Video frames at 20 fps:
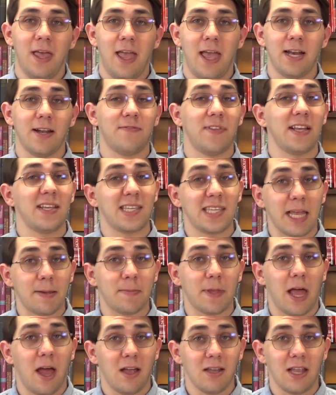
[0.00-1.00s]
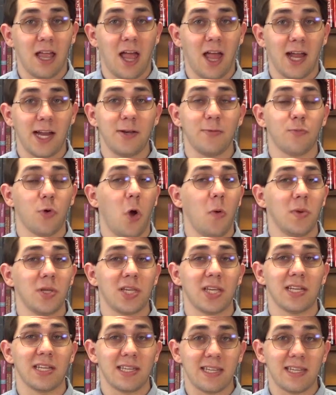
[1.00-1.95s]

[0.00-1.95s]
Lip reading: And if they stepped out of line, Rome was going